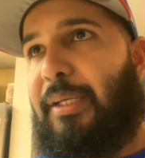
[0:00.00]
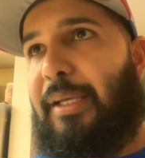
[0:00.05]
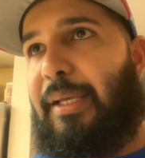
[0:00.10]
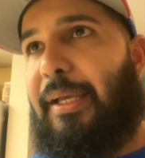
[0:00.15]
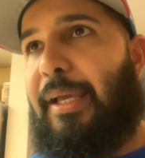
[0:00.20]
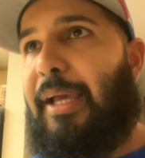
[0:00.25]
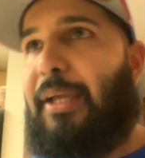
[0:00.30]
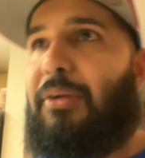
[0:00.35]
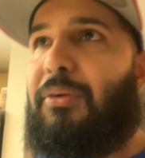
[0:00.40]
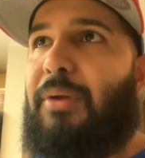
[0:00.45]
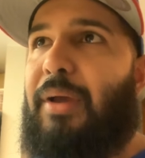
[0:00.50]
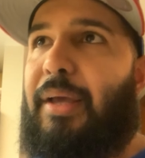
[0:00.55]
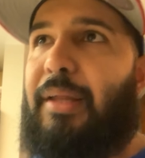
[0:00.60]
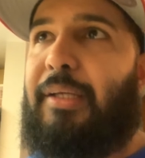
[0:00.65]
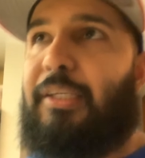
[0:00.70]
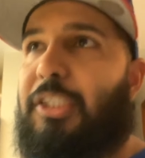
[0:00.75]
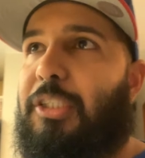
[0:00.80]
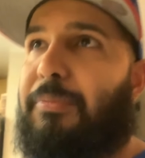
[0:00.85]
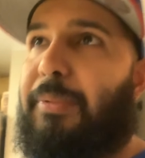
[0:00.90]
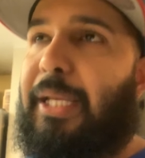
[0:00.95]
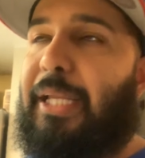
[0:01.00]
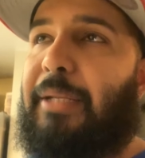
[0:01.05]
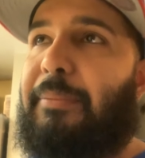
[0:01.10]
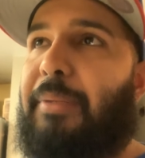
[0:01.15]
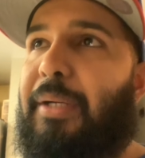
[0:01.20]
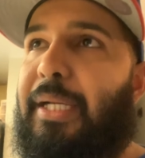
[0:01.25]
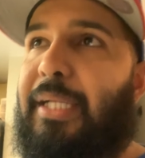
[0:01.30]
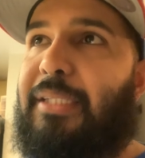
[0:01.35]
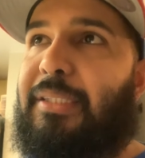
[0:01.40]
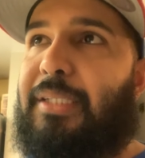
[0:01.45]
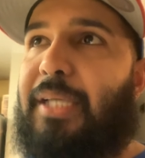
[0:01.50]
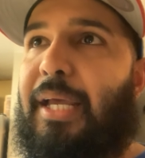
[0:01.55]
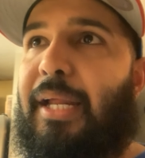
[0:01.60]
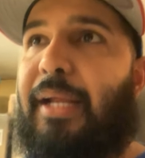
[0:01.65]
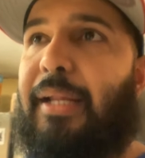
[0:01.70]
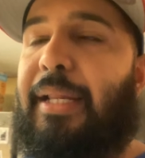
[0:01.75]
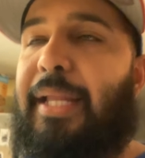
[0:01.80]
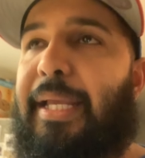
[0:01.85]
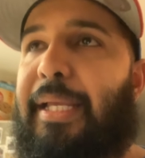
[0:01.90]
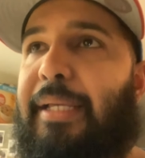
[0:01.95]
I don't know how to explain it, but it's kind
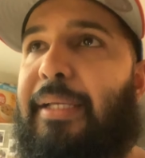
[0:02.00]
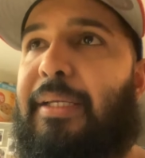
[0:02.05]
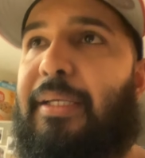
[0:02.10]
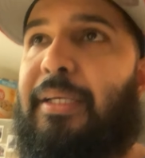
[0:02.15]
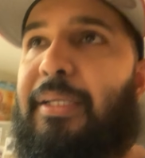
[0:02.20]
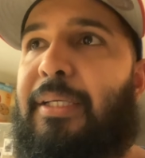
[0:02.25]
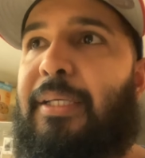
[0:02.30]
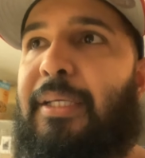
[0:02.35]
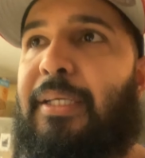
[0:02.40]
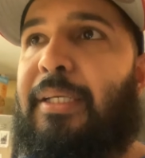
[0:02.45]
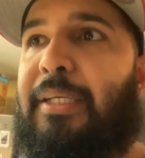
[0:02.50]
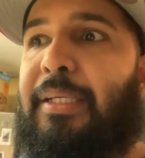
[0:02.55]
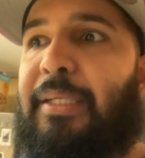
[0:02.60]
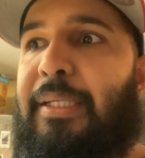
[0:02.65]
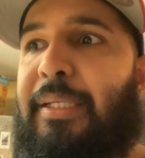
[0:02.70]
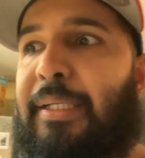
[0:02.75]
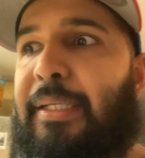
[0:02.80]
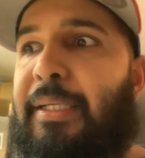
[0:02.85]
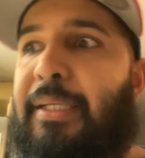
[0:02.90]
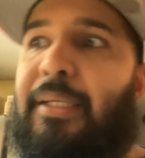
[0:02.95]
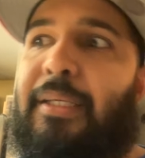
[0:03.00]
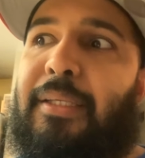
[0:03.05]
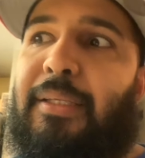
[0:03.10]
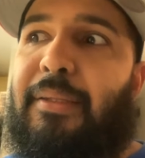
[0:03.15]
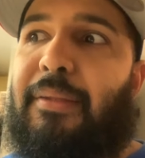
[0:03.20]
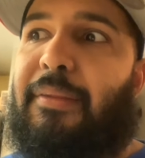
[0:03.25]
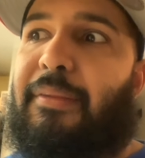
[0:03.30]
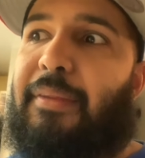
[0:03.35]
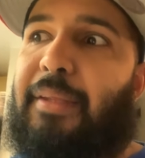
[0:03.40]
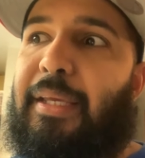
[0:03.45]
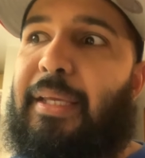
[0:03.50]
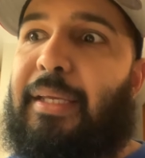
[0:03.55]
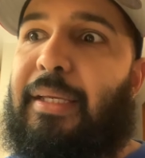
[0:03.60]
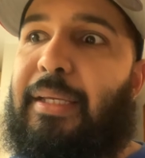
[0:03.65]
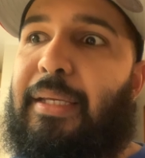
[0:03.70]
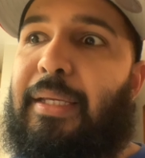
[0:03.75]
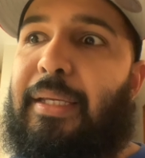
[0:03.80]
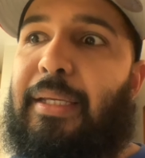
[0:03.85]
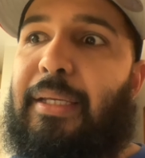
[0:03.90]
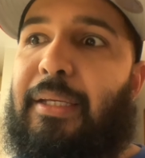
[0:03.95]
of like
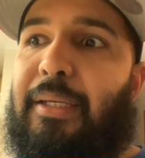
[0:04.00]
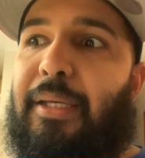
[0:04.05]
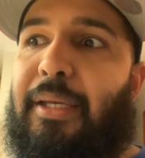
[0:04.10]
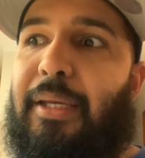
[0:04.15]
the